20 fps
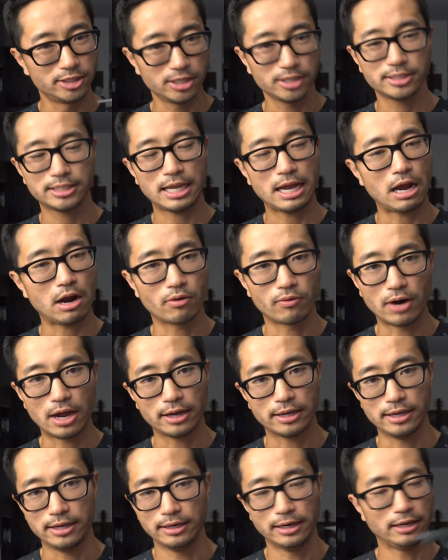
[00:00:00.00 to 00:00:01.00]
just how
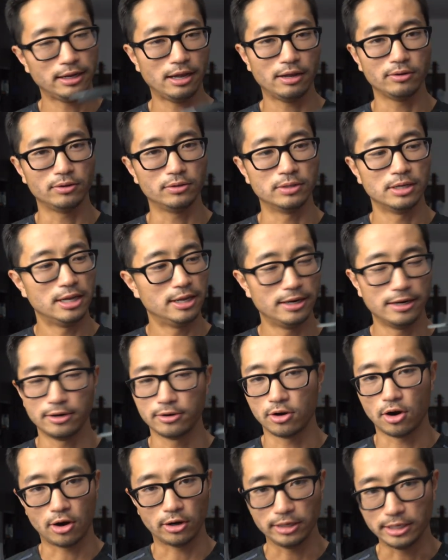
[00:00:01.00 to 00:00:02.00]
rocky and how
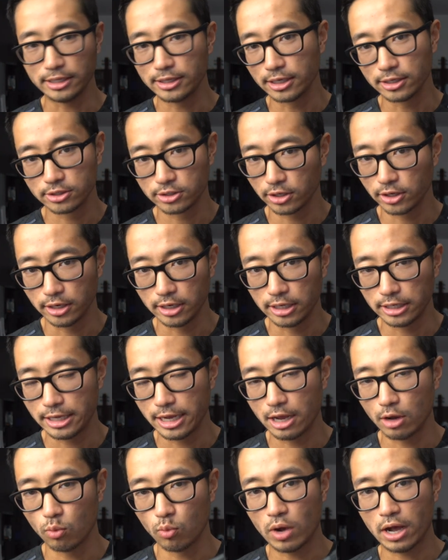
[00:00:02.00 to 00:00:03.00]
gnarly things are going to
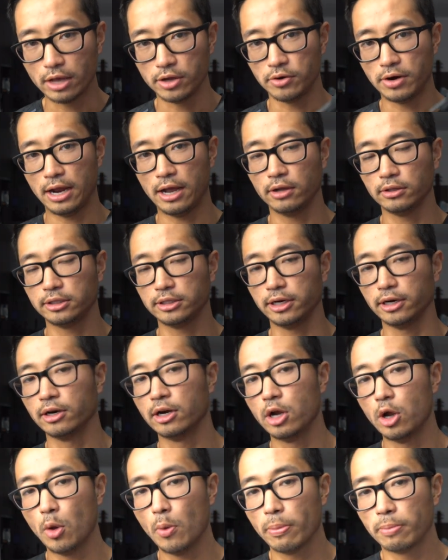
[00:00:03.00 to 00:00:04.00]
get while you're out there.